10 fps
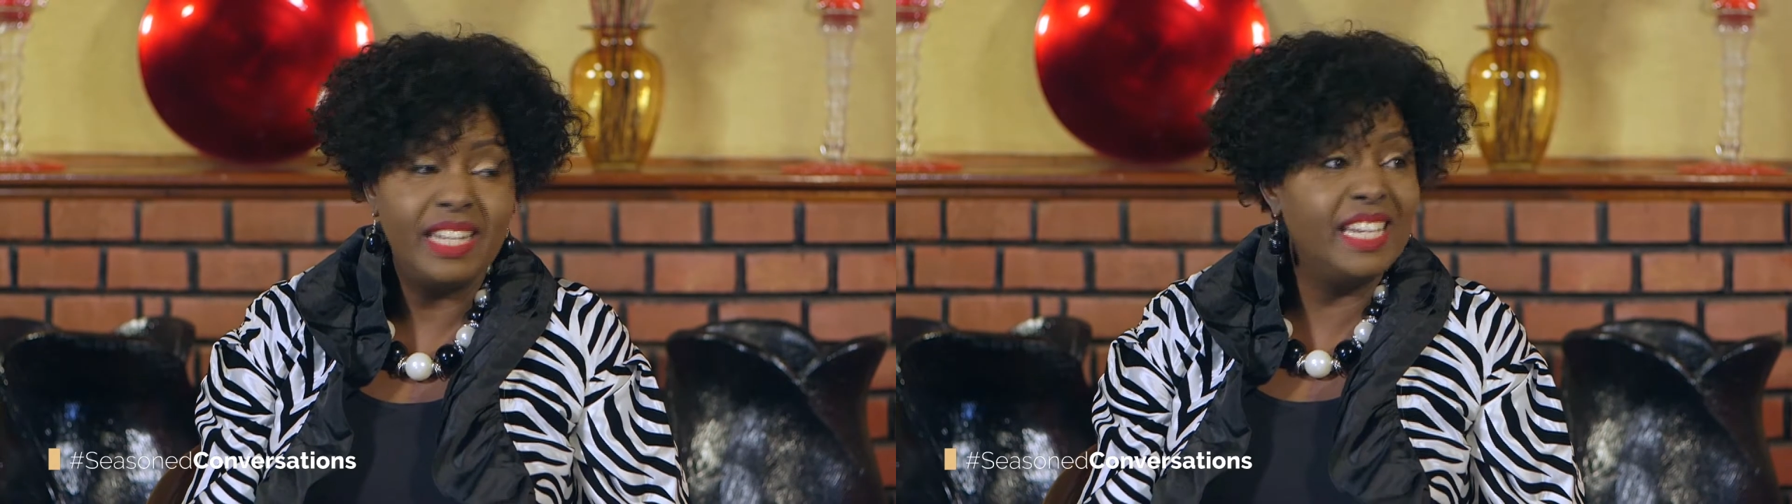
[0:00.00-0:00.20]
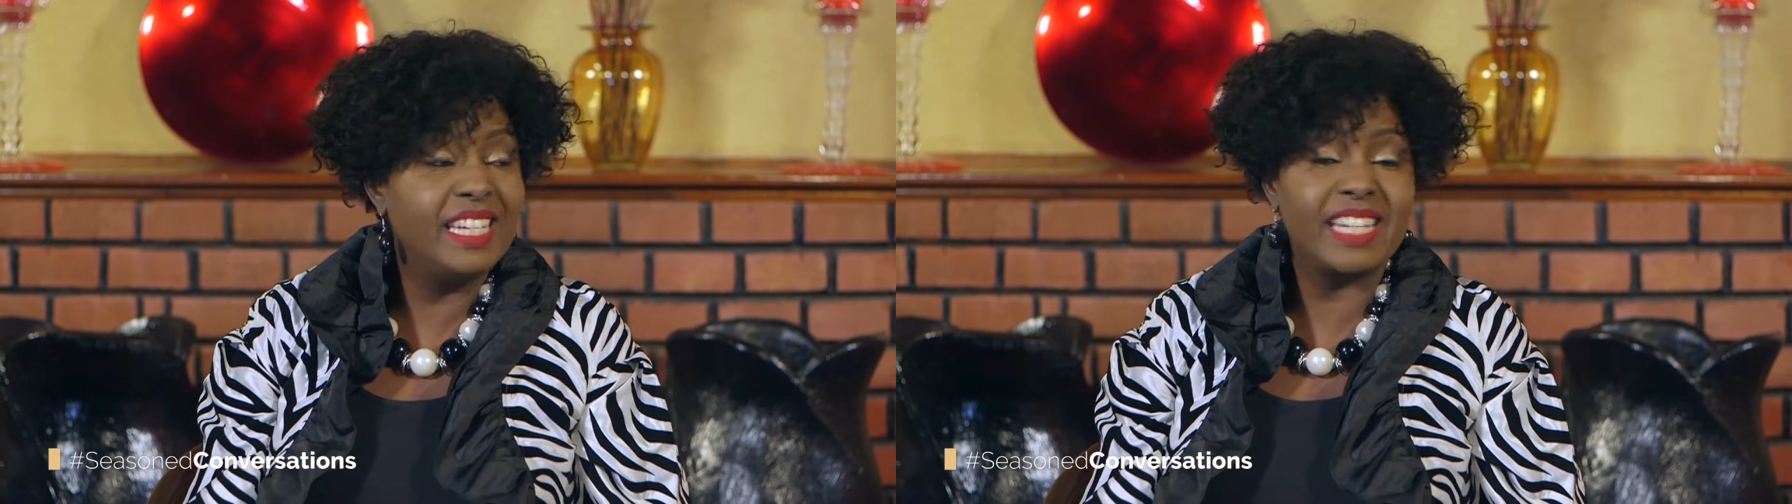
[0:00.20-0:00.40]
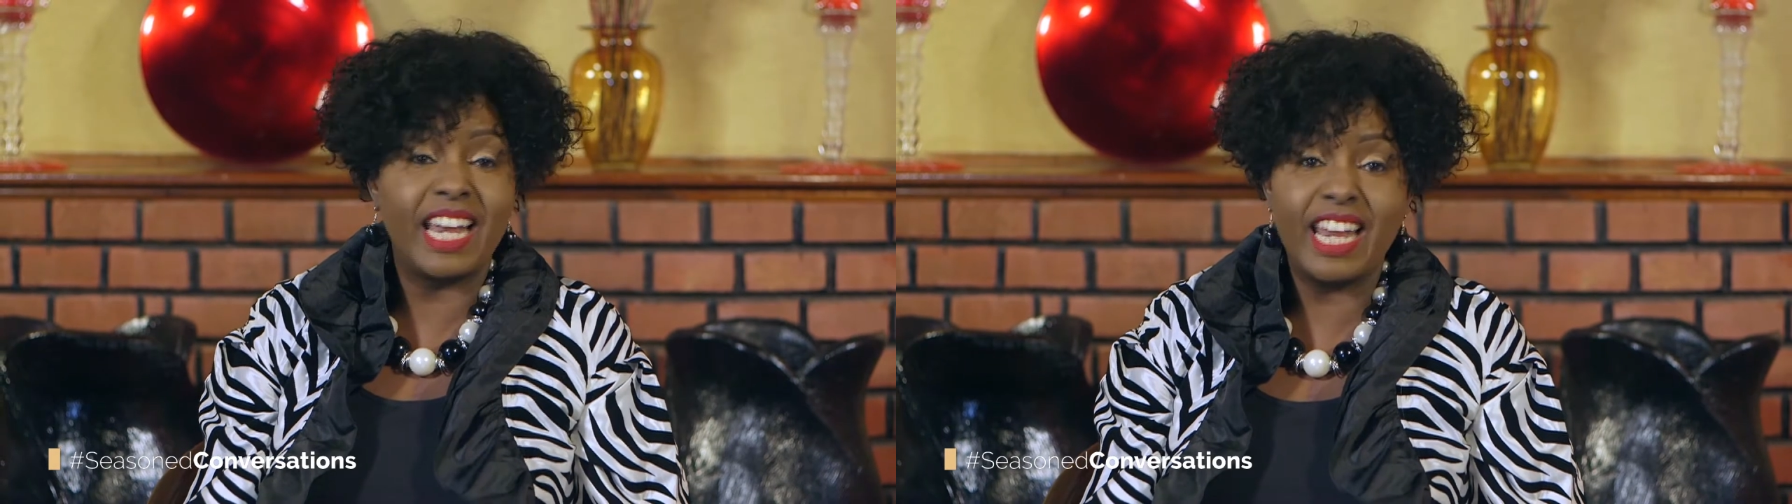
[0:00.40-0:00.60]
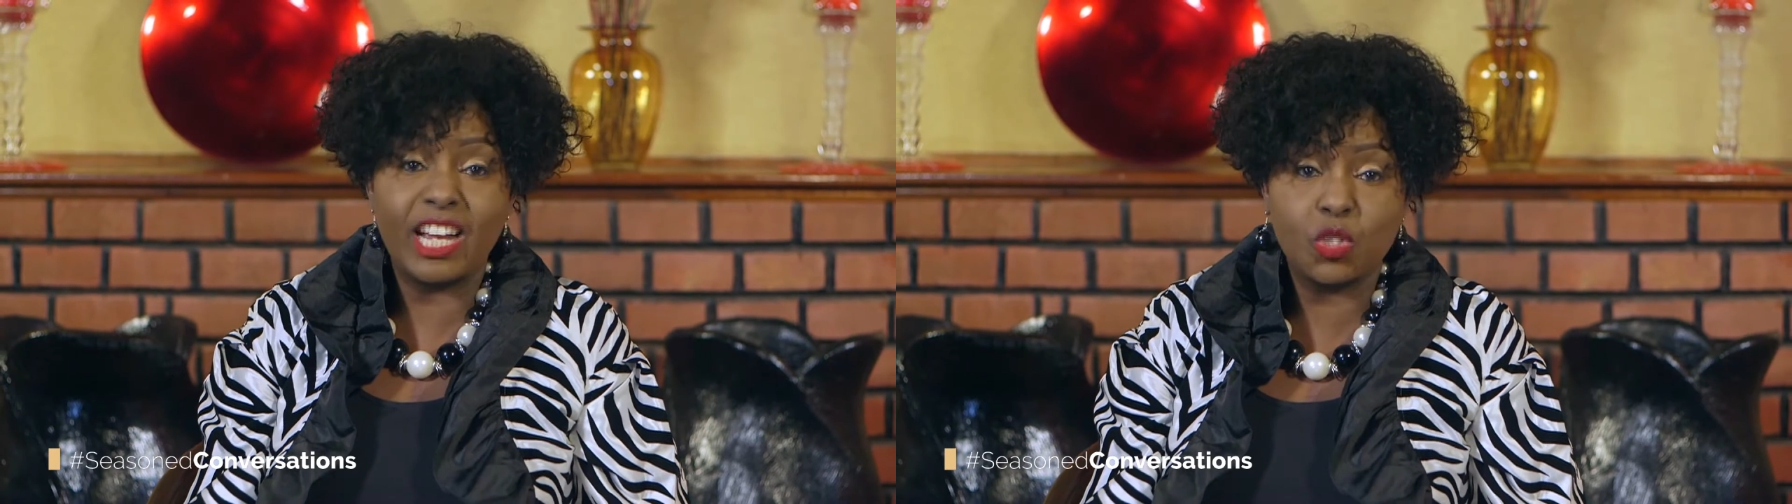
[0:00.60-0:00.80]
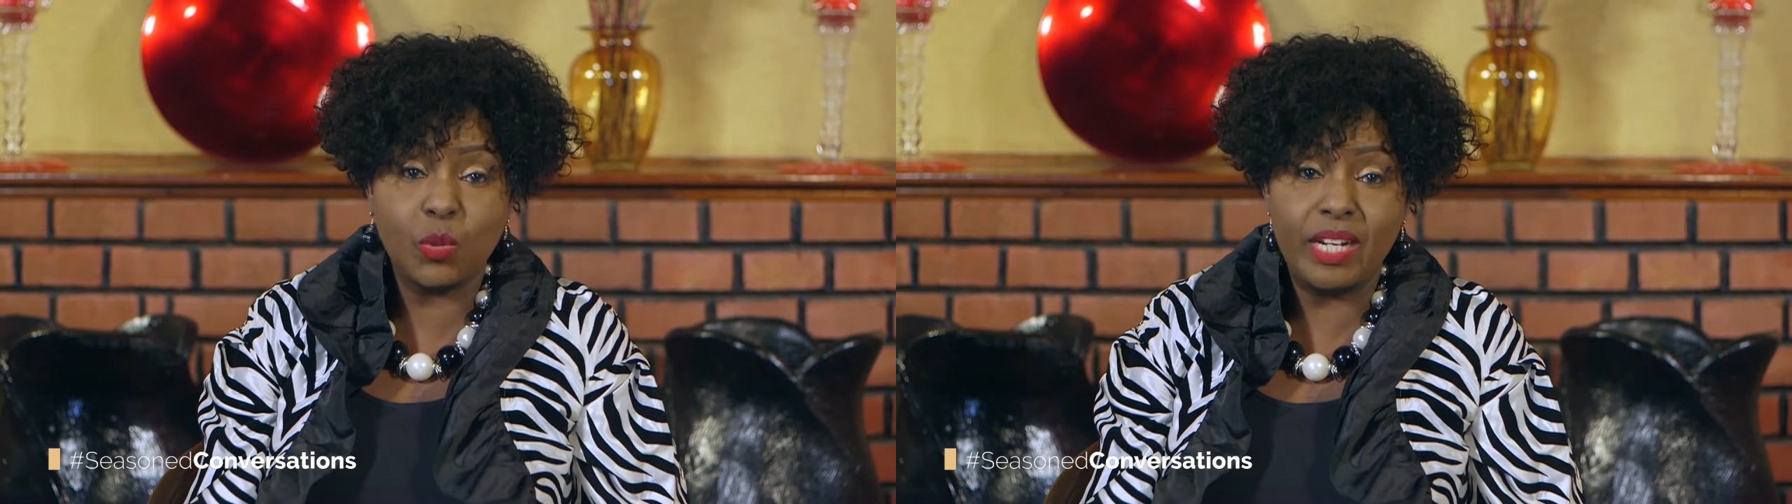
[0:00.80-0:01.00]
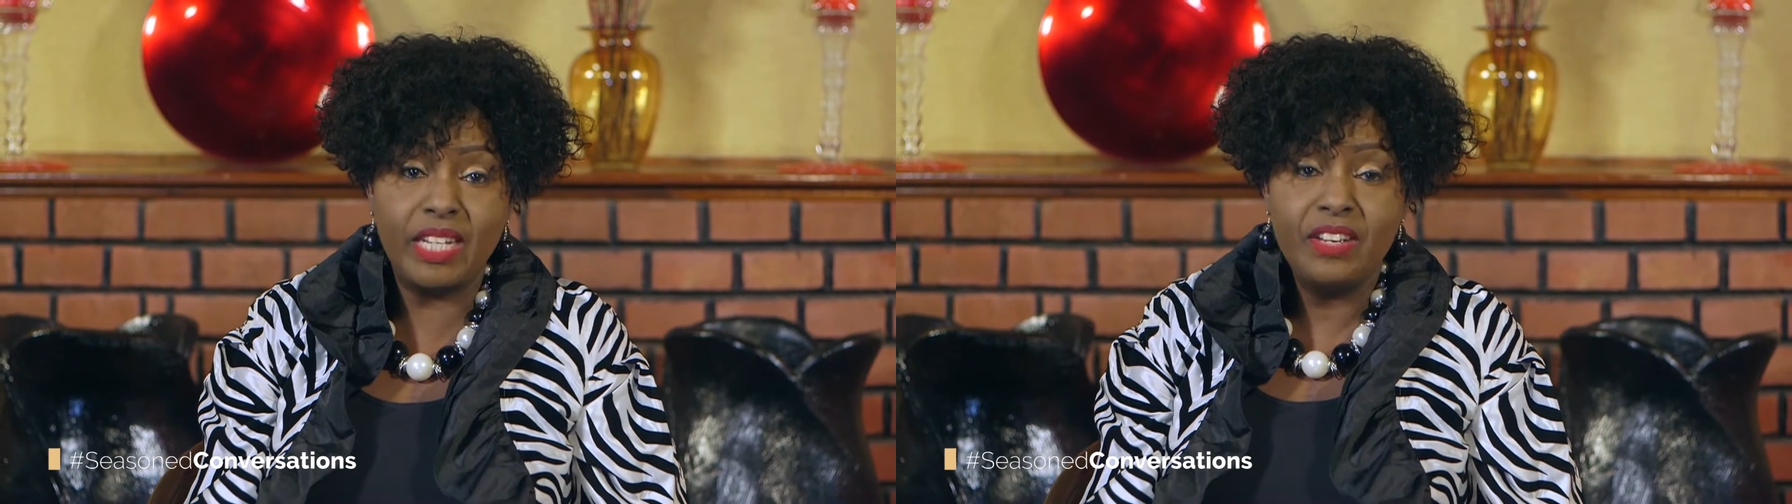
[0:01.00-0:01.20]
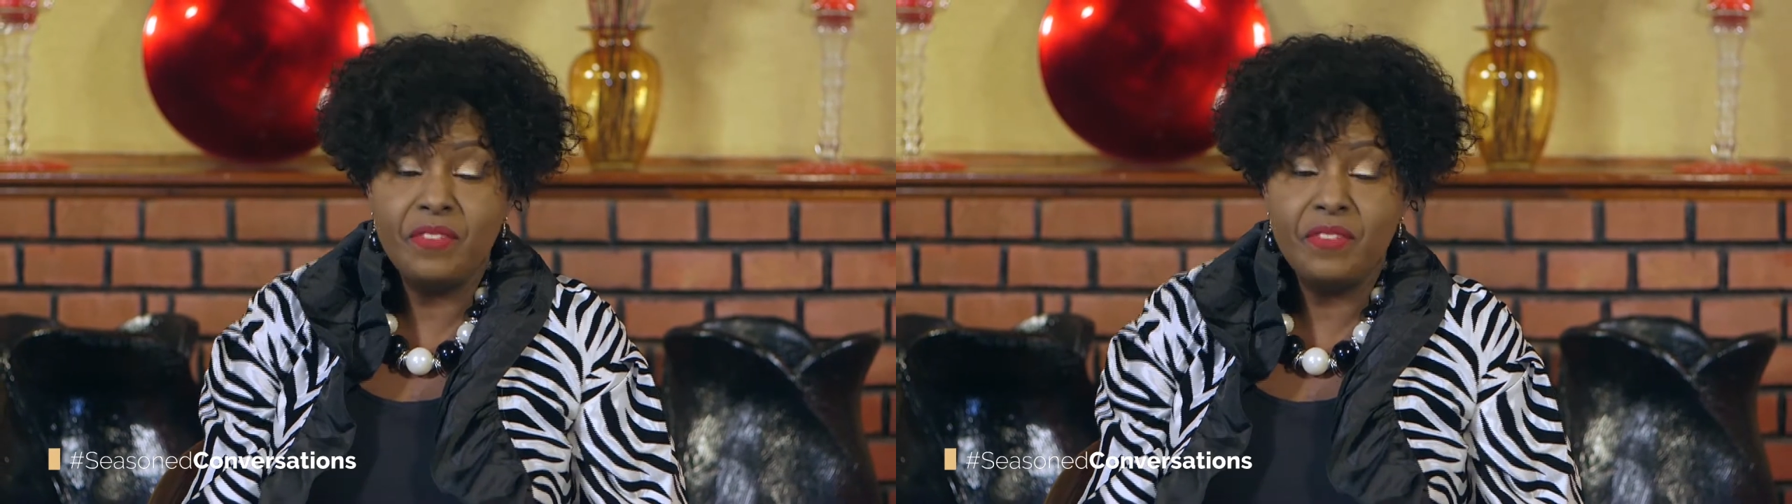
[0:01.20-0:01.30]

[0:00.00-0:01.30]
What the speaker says: intellectually,